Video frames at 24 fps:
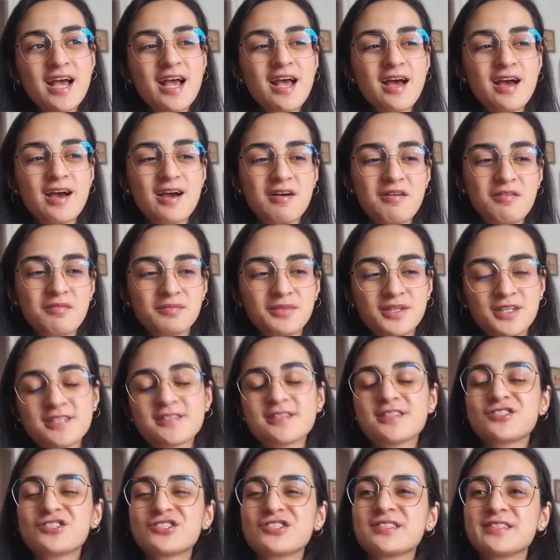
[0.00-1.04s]
um, because
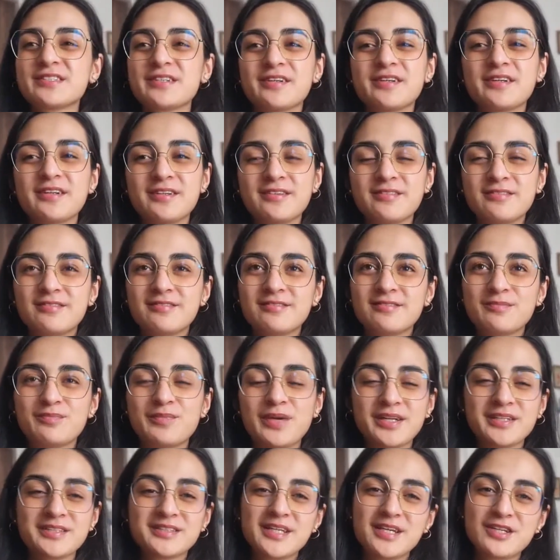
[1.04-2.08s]
I just did a
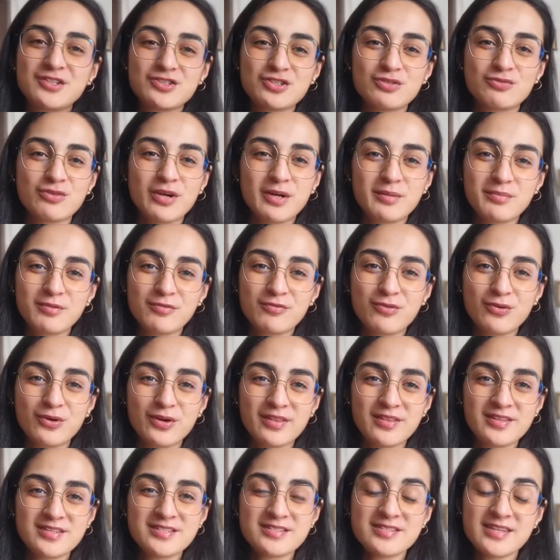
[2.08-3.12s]
meditation right before
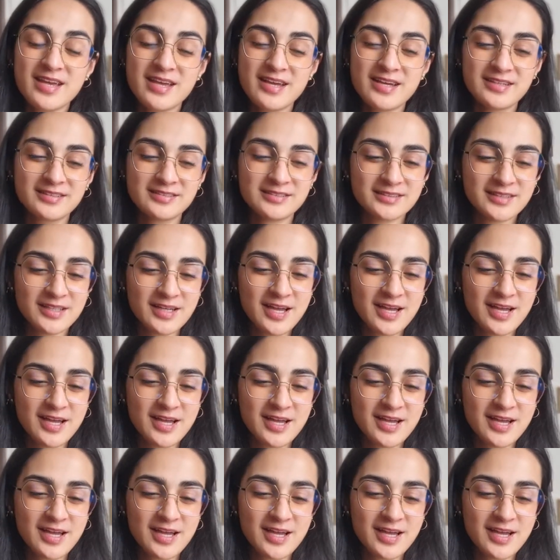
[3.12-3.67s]
this, and